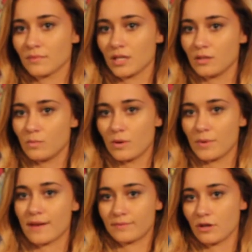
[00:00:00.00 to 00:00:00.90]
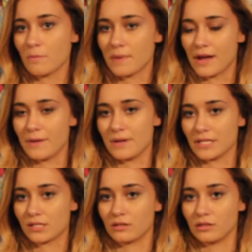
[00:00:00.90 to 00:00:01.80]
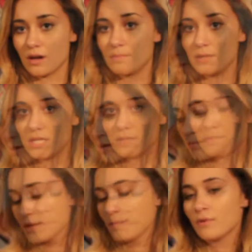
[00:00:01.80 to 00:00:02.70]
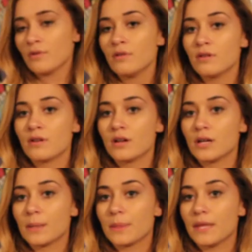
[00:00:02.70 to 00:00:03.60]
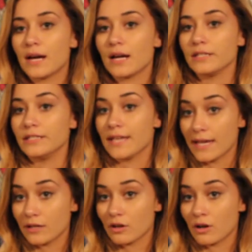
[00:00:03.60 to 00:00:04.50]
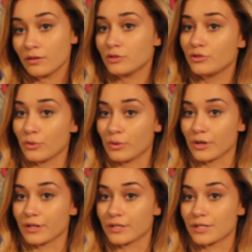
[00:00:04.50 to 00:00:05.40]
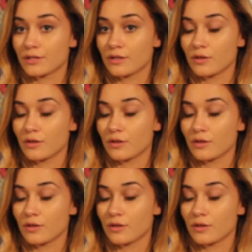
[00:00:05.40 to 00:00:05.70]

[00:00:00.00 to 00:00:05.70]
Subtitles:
and what we have to go by based on the company. People that yank on the doors